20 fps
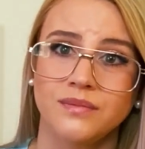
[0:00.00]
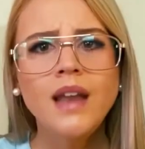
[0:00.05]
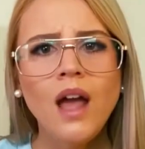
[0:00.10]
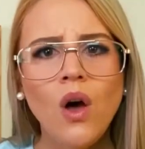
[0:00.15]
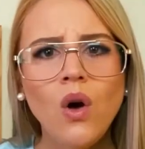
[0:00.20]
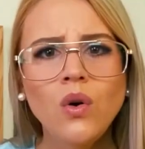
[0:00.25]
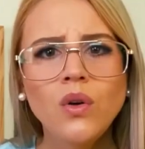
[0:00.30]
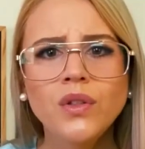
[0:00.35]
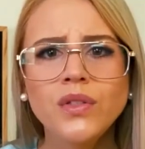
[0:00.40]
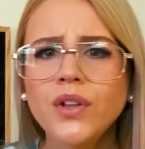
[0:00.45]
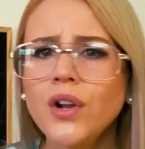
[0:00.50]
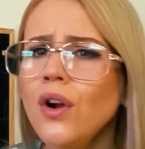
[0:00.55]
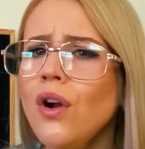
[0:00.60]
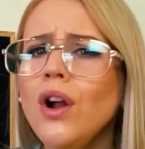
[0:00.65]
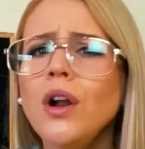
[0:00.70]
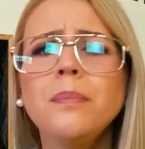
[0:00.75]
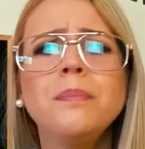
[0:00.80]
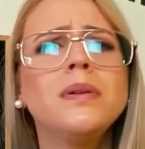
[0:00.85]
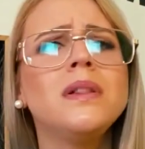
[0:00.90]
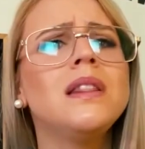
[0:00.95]
Now, there
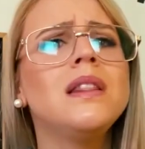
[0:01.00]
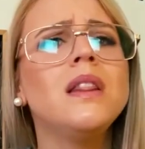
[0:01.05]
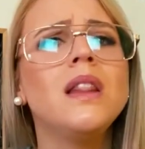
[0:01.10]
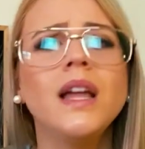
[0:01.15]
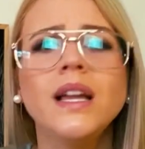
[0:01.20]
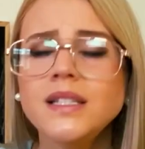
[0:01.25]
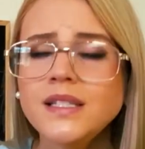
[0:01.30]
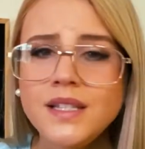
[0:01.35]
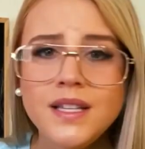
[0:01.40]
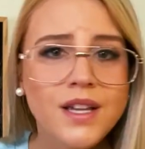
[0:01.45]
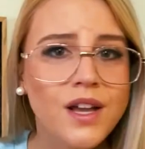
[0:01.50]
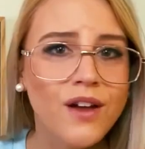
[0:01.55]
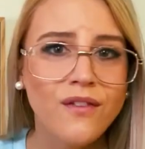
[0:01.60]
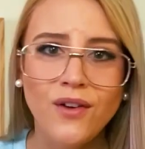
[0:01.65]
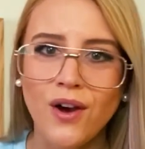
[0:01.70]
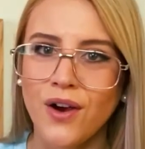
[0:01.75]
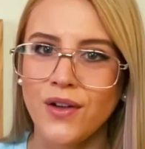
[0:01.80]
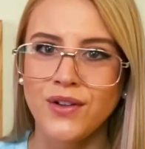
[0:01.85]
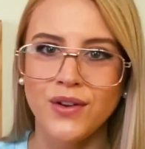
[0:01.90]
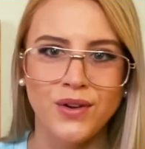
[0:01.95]
are plenty of
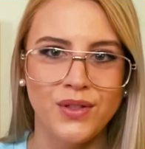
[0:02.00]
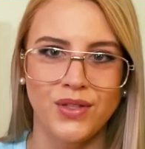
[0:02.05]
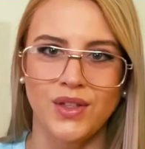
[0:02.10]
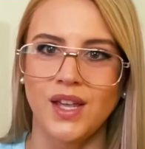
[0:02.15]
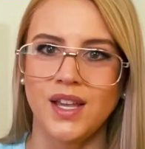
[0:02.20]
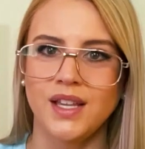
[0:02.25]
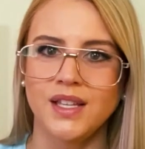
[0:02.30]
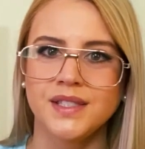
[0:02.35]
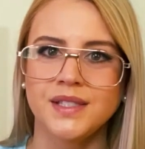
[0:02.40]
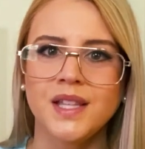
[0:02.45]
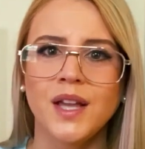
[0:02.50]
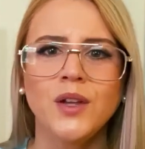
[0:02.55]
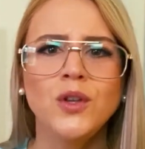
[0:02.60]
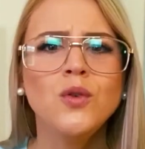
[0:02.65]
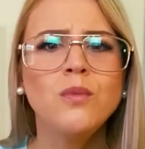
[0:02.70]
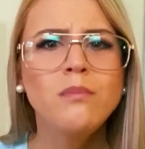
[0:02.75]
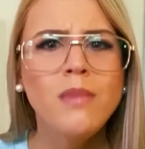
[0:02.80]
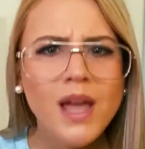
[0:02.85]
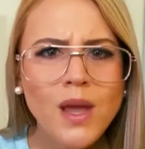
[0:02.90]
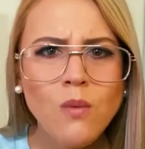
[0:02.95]
other things that
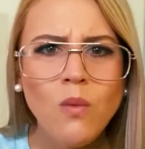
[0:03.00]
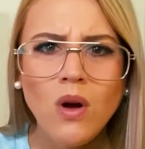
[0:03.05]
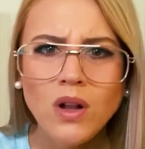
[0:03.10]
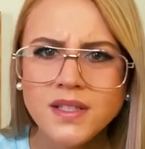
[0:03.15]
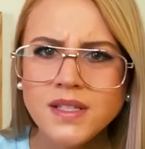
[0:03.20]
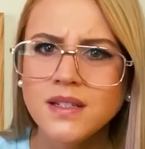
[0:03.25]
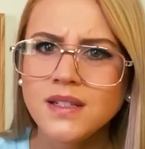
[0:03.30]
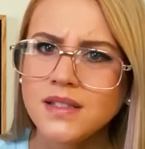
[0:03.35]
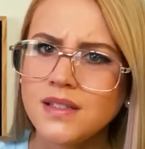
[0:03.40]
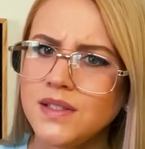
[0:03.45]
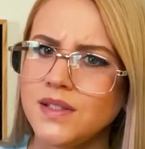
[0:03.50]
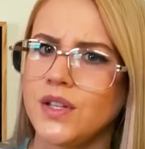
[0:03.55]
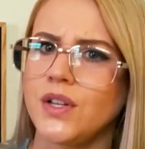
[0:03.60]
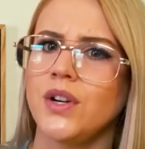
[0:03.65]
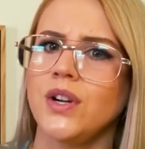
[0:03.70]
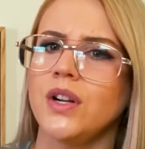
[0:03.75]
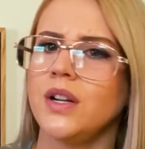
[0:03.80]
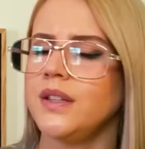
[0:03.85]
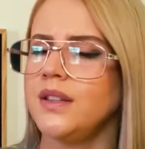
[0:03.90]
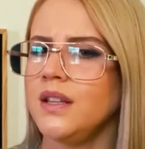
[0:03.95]
you may want to
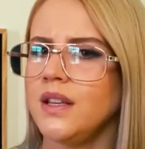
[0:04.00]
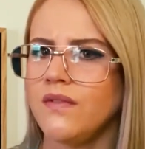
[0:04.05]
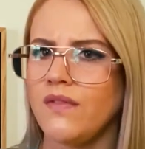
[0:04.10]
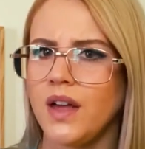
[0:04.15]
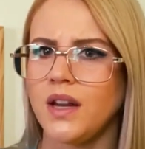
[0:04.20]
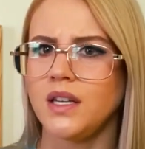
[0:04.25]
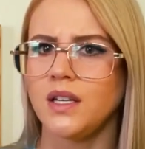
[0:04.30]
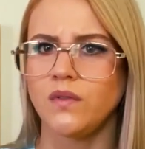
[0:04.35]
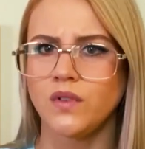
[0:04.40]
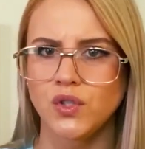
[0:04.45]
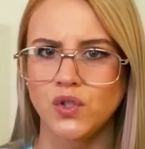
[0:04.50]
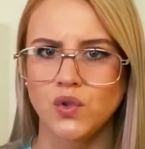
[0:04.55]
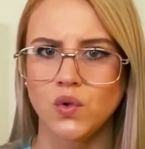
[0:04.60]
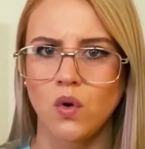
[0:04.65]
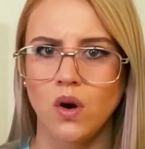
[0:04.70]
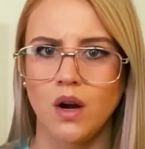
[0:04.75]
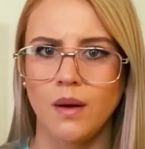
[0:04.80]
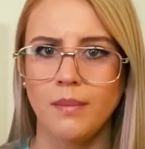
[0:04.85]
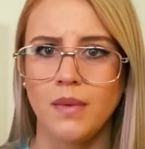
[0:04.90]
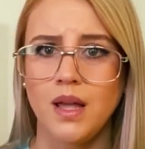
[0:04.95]
consider in the event of a
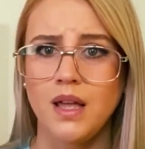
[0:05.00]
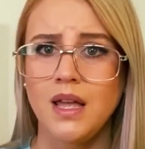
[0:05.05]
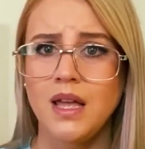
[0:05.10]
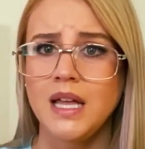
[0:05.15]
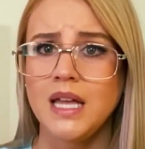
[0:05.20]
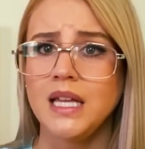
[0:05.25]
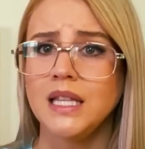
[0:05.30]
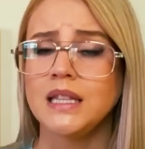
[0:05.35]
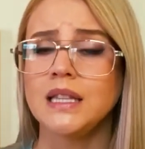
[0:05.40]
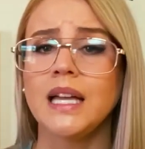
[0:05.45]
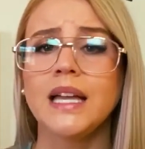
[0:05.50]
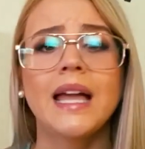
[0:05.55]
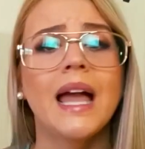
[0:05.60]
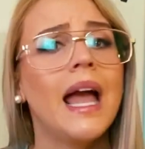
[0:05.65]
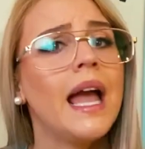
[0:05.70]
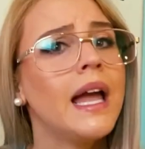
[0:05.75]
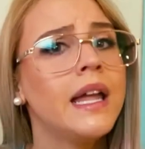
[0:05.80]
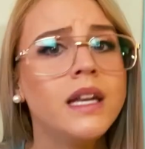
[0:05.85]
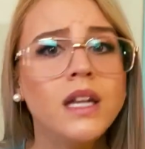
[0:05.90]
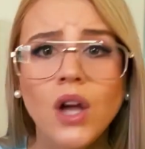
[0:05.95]
storm like
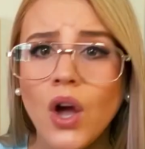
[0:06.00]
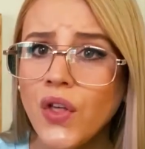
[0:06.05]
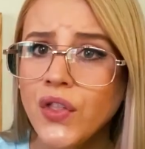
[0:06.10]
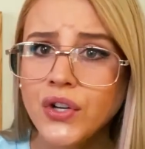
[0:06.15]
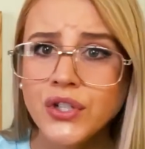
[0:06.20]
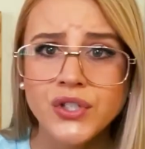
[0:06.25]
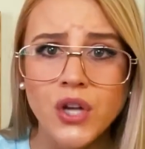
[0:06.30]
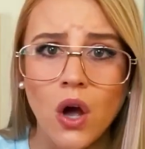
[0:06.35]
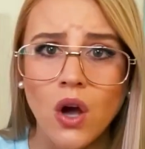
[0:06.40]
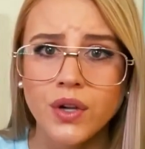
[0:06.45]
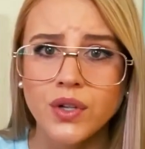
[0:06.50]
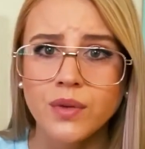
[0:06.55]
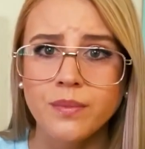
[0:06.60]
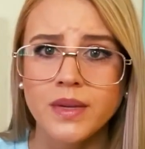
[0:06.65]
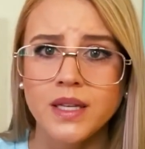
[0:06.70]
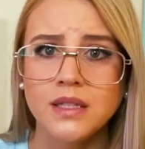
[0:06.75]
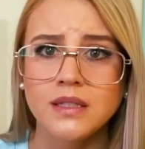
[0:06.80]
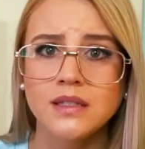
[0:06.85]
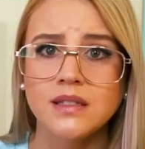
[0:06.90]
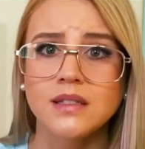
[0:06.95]
any other
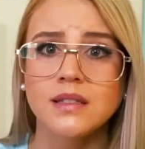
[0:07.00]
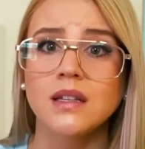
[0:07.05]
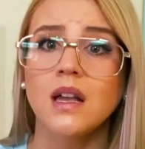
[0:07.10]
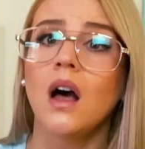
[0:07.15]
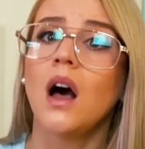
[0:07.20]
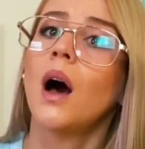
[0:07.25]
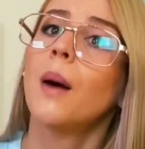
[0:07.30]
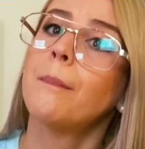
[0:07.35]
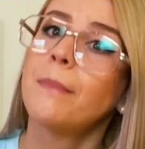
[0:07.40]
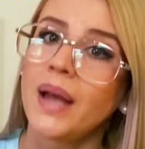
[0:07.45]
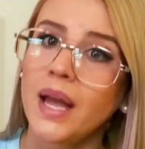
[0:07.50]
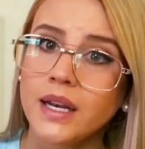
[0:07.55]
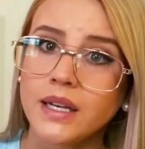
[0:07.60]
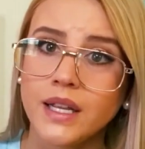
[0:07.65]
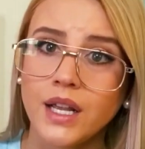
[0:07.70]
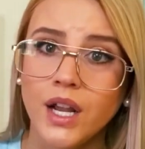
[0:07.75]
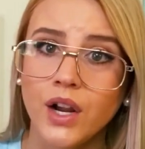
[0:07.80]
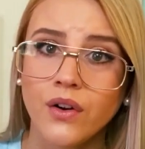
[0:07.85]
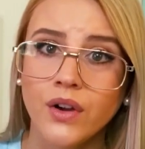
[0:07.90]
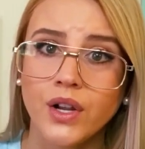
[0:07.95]
documents, a pet
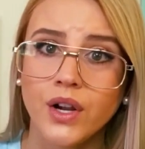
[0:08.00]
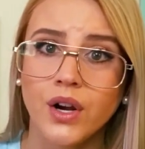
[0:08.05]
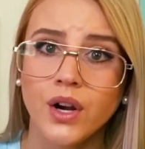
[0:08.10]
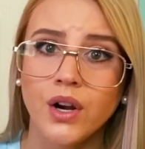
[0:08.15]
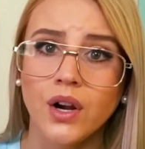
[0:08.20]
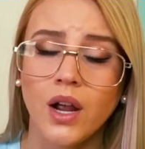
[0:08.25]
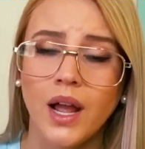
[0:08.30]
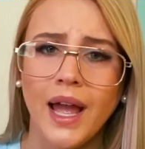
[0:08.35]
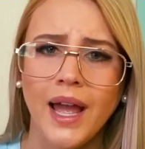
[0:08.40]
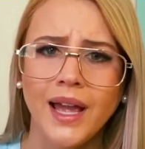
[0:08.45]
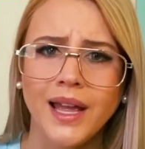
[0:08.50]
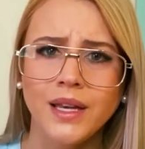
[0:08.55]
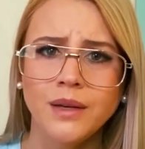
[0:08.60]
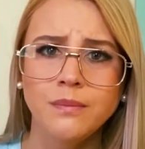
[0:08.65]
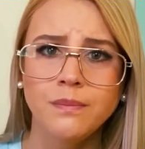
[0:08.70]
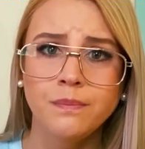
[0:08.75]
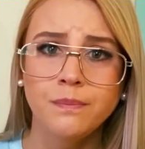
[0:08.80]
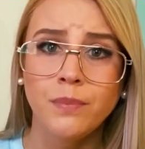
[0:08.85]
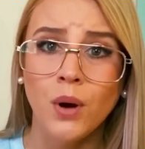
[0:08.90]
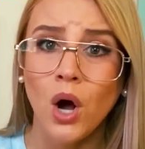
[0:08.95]
carrier,
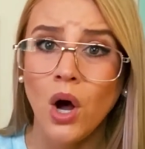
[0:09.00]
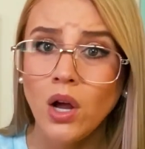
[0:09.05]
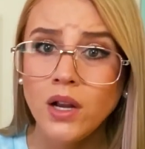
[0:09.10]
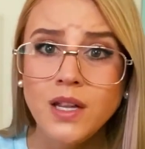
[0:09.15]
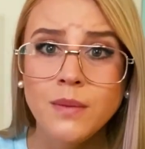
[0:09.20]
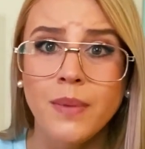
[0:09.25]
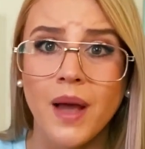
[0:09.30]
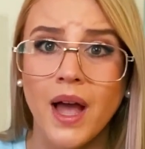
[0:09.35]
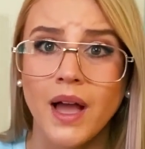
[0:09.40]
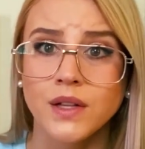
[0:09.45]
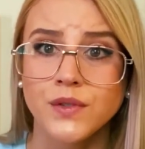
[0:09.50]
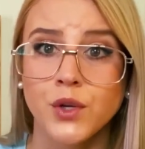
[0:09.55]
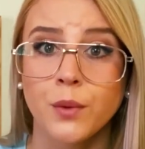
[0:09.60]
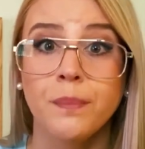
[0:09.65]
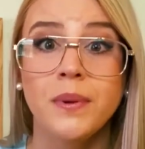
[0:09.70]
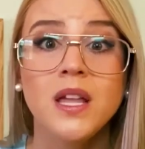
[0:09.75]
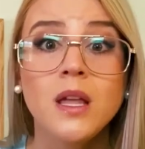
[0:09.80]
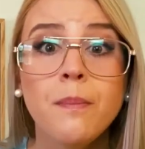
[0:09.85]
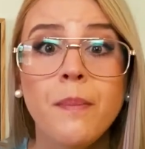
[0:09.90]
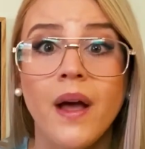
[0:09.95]
and potty bags or
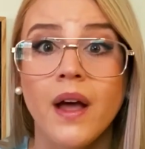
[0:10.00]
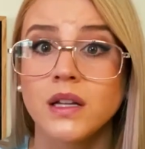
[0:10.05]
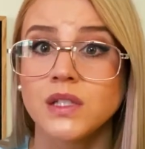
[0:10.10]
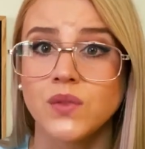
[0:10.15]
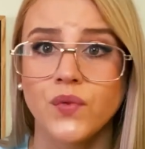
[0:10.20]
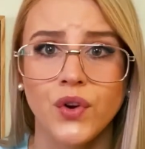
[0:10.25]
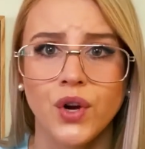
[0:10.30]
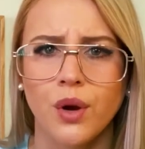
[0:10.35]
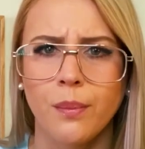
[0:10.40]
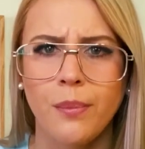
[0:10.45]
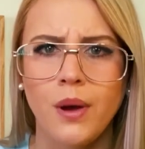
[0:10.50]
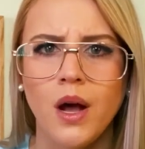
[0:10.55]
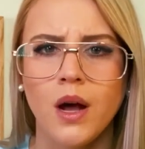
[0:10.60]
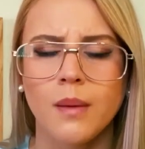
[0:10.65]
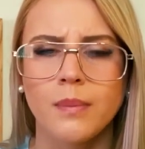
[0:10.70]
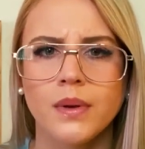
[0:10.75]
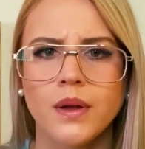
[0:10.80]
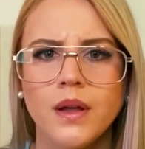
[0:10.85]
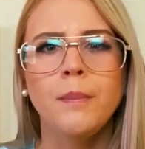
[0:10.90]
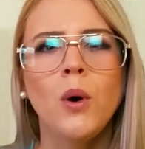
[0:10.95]
pee pads for your pup.